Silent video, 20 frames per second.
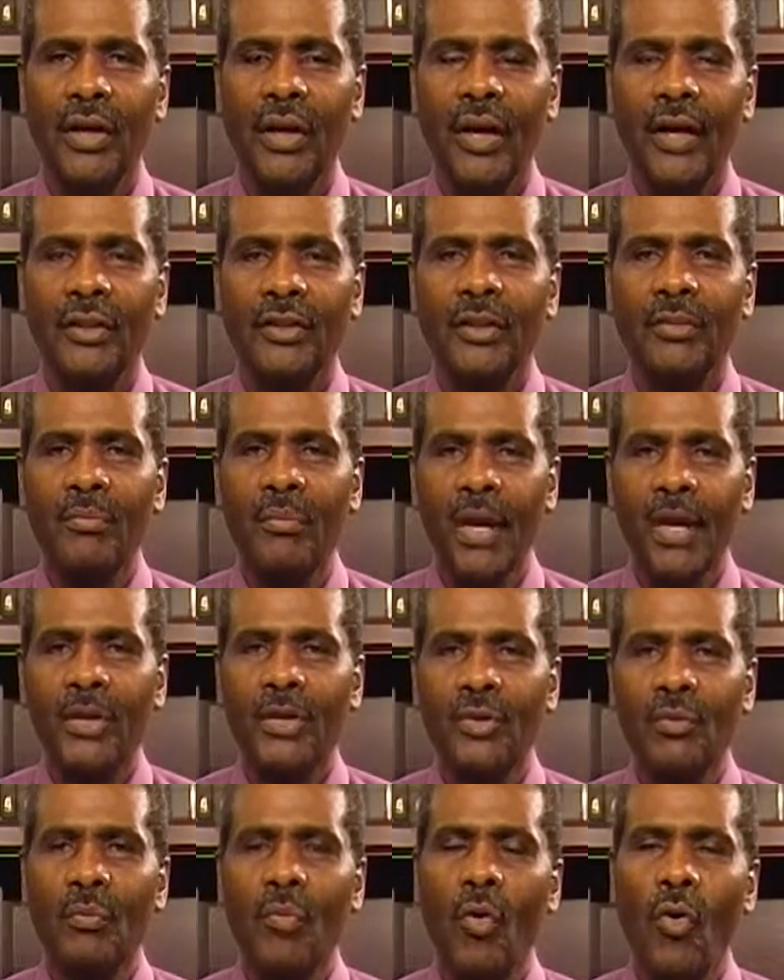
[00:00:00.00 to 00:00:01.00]
and to make
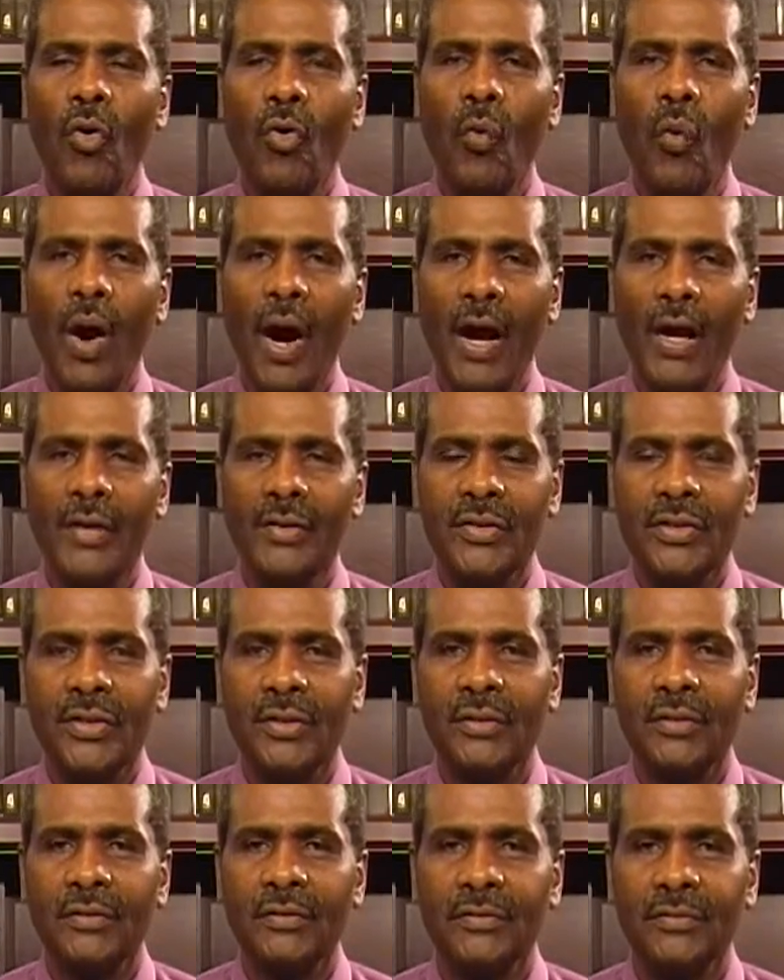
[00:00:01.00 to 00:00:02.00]
you more
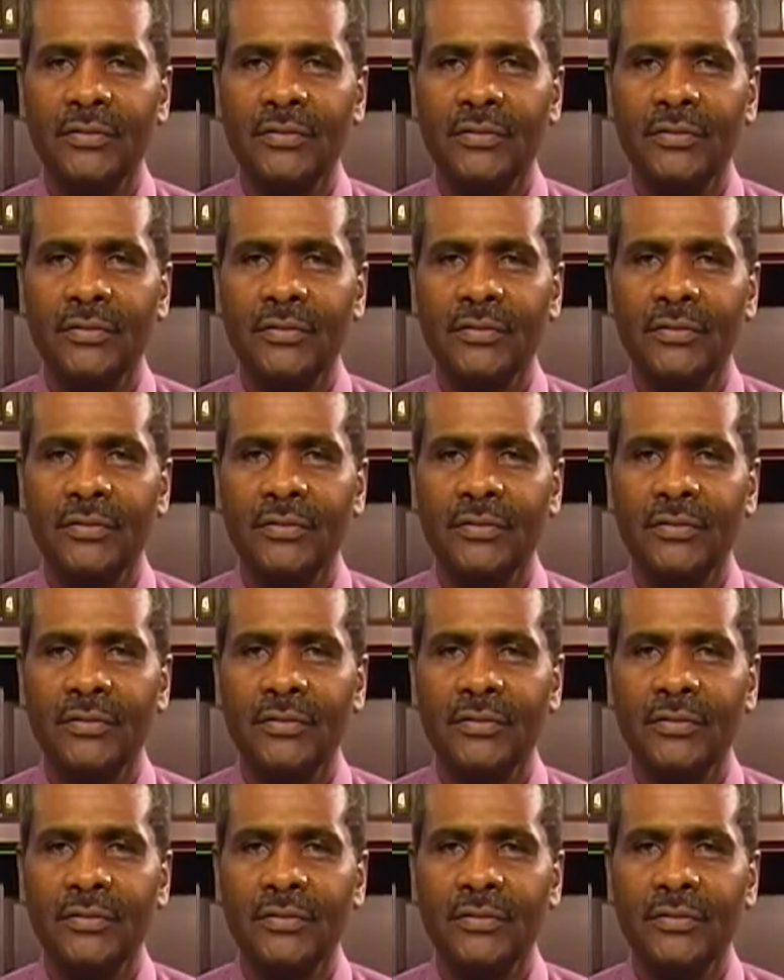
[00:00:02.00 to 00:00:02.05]
wiser.